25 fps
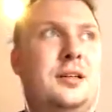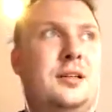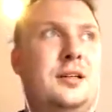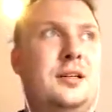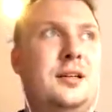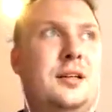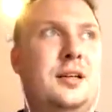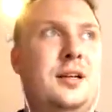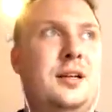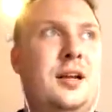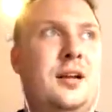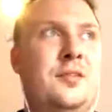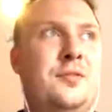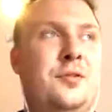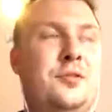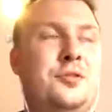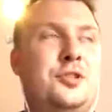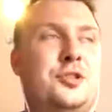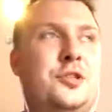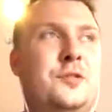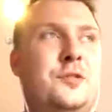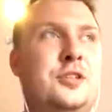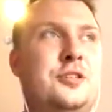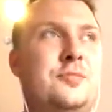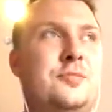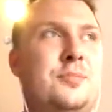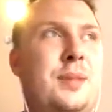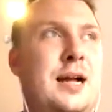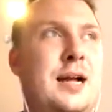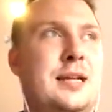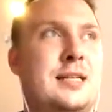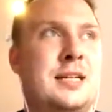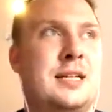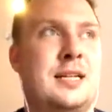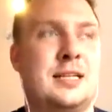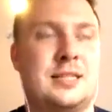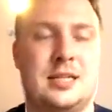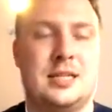with all due respect, in the
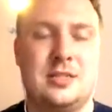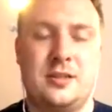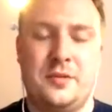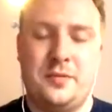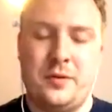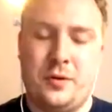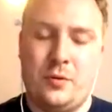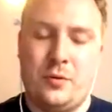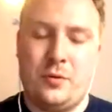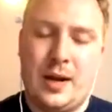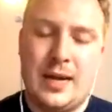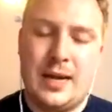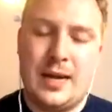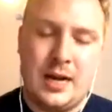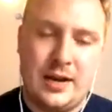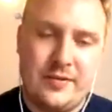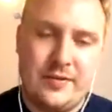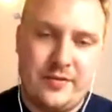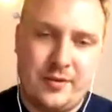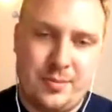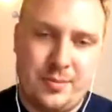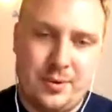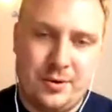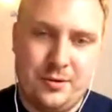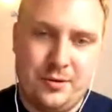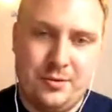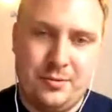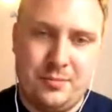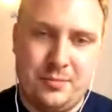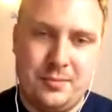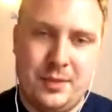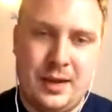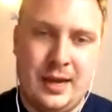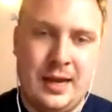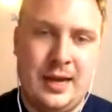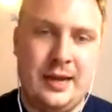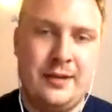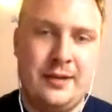sense of you're away to Liverpool at
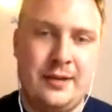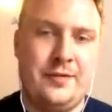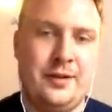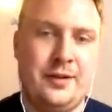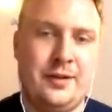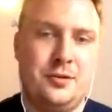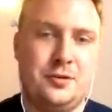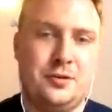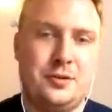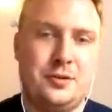Anfield, which